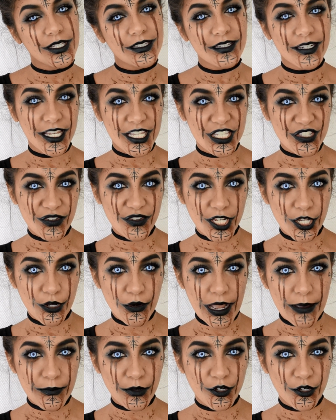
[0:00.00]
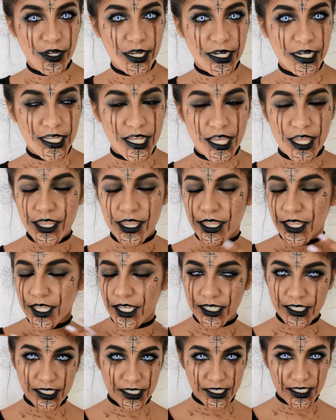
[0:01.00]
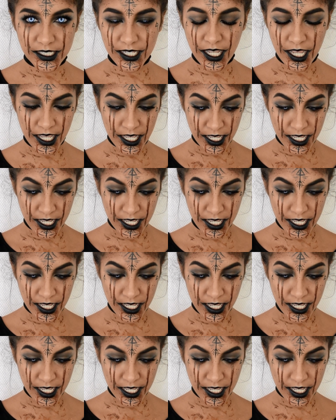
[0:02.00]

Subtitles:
today's video I'm creating this